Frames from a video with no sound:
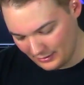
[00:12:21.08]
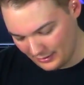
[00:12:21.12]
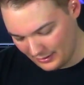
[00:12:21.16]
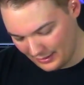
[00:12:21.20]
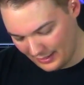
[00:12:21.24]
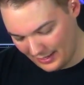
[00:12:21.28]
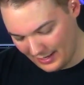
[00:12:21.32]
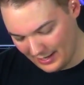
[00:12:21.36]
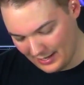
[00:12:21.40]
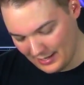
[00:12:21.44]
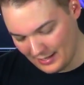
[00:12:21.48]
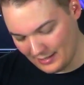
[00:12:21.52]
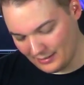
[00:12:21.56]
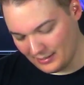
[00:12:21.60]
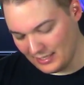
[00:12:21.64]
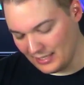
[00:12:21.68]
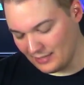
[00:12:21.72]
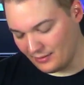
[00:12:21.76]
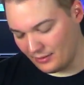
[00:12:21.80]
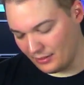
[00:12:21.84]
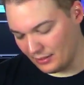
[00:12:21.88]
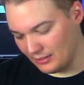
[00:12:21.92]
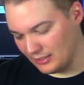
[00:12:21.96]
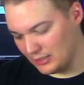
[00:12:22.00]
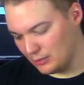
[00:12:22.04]
And
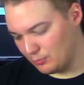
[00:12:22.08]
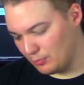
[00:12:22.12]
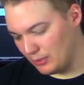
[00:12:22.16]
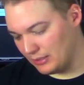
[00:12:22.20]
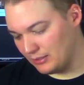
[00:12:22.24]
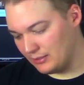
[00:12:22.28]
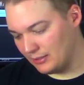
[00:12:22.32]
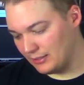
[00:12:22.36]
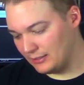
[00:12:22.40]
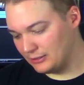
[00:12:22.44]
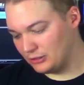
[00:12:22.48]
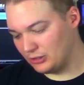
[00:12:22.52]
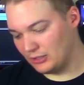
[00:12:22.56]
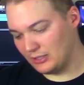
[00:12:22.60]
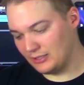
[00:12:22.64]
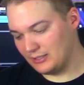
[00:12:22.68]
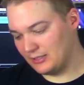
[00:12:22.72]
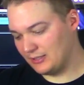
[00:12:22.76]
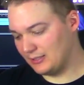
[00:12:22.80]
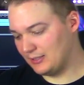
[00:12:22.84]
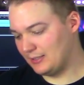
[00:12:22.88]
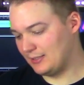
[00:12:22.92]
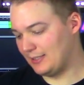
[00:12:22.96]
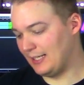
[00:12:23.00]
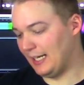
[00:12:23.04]
that thing is basically
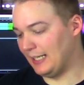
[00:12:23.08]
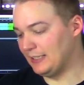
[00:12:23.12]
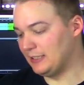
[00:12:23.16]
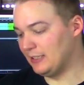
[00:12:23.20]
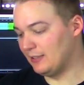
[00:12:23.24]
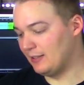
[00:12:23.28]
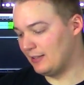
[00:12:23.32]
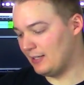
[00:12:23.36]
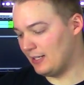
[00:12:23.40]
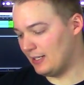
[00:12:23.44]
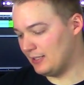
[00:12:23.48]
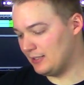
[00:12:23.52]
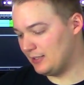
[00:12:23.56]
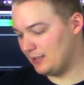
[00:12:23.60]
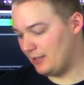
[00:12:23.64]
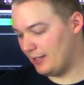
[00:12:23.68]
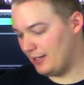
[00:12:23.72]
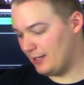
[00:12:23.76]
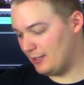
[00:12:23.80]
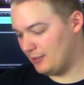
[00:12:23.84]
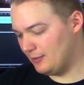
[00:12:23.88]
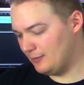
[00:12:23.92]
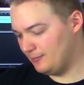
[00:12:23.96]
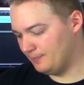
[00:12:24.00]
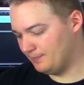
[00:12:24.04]
just catching dust
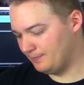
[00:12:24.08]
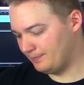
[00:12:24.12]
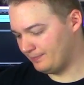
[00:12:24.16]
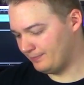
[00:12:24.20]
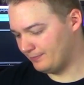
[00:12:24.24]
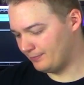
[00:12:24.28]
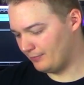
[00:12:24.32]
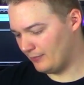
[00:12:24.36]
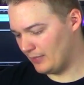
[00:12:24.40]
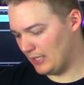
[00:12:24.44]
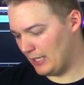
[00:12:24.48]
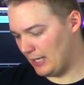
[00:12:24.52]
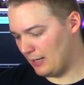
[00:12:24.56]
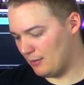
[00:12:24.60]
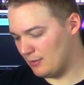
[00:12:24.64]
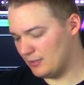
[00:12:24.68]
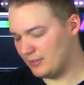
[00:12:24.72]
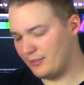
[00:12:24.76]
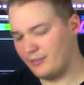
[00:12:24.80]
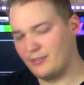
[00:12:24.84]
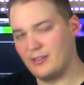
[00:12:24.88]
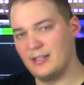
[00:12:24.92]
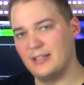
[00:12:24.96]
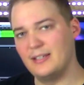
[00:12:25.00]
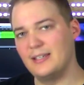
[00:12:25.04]
there. I
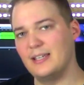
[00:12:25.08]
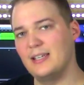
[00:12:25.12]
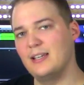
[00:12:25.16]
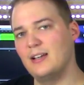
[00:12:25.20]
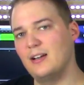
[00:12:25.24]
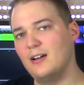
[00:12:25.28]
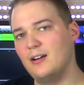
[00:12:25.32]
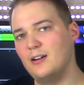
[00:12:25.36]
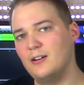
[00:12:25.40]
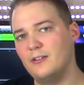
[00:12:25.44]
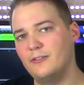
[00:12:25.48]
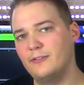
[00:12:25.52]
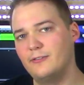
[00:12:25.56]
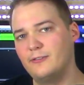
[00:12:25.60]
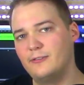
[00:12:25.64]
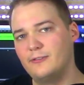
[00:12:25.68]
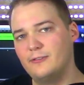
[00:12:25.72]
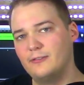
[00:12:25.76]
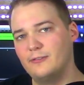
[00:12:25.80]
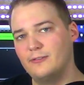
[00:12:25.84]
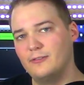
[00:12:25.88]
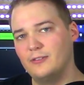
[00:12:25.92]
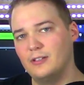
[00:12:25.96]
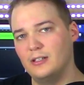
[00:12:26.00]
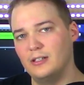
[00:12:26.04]
was thinking
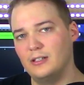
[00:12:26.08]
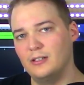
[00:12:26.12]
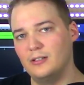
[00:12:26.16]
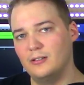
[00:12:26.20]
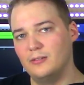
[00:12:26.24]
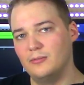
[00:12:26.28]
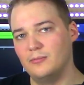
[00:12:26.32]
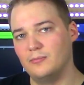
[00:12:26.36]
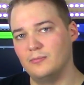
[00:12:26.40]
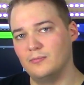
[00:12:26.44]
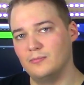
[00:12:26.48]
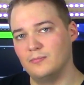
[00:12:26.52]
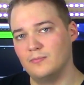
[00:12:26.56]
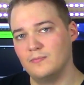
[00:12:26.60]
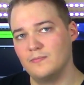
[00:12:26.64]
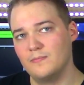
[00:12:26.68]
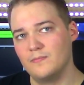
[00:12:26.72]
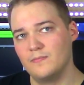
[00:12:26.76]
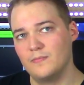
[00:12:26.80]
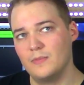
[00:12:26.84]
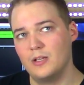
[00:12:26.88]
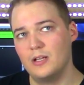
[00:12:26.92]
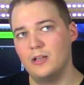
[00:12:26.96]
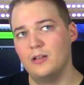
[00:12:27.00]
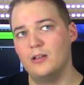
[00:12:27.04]
of
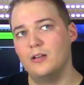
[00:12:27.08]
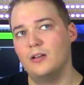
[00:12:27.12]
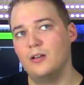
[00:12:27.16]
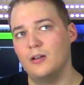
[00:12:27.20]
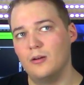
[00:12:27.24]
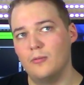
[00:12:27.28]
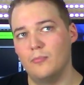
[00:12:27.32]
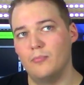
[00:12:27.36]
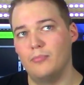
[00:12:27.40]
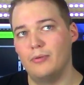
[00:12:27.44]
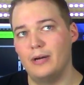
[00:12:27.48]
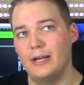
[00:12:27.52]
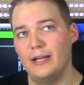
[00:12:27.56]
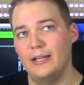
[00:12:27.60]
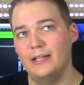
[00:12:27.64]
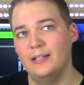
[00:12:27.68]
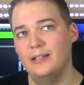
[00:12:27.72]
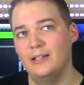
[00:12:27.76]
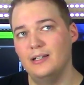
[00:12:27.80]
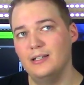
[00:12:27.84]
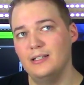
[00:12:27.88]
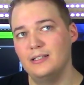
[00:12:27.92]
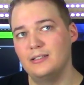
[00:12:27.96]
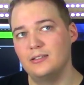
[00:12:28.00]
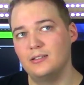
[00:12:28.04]

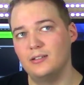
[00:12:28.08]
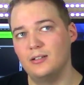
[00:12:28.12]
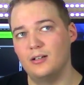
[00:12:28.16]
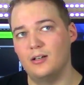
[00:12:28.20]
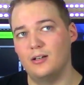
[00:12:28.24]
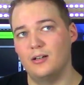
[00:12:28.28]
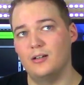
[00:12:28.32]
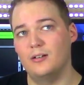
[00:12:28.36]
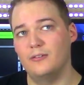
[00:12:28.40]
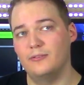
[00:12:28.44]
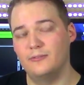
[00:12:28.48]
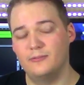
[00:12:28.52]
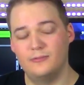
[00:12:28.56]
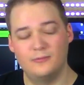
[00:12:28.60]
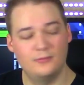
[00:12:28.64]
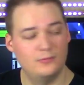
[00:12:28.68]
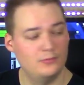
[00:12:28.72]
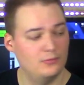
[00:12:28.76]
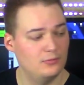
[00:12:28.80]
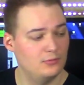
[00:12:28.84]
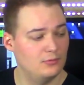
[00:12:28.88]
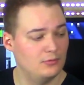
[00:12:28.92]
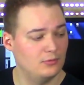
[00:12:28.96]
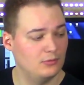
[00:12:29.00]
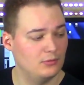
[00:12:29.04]
buying it off
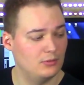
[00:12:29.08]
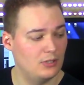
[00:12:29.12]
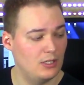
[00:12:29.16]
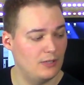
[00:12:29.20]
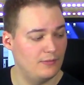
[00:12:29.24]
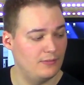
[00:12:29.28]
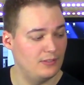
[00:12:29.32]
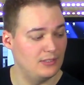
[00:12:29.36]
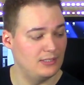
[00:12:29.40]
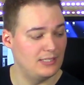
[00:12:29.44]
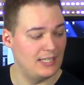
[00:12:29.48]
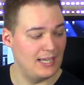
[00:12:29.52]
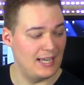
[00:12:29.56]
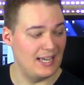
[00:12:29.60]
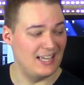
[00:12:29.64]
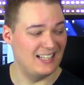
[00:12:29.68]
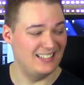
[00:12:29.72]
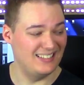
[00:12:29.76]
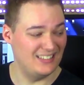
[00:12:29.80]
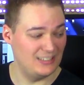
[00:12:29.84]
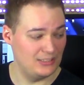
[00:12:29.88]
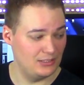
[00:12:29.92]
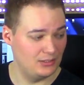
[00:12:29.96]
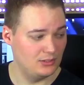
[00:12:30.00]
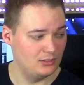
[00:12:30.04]
of his
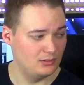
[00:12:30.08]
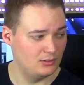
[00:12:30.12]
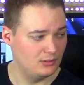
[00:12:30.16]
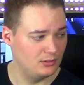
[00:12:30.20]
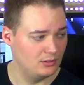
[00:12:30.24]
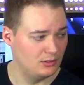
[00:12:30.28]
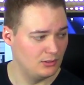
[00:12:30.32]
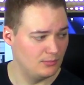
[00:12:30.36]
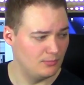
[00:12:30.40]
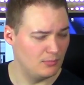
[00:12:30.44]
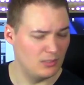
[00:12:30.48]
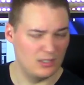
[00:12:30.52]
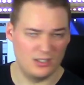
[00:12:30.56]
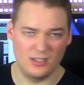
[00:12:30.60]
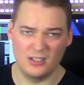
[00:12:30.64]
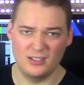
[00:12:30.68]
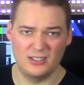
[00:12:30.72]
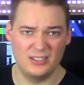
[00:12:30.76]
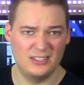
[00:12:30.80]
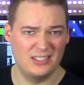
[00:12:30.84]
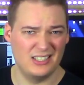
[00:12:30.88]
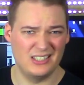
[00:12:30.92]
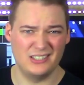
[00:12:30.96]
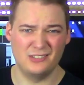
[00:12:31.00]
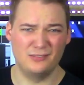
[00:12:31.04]
hands because
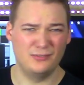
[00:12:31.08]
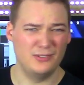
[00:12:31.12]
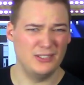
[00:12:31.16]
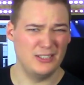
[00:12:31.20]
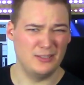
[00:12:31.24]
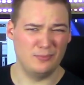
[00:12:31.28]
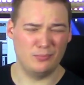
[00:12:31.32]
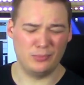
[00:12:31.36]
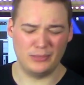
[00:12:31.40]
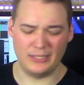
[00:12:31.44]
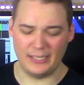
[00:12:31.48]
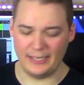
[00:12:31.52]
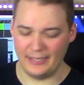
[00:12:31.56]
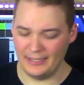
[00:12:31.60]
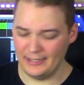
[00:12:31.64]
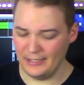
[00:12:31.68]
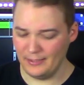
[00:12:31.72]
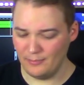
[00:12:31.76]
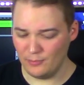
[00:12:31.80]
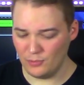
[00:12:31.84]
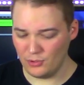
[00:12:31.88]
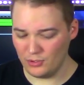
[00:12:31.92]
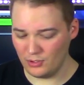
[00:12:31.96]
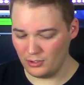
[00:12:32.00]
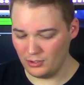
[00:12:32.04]
he doesn't really play
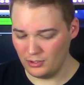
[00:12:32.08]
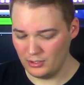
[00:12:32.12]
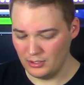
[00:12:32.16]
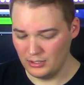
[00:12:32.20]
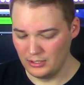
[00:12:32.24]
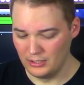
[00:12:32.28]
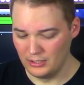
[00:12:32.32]
anymore.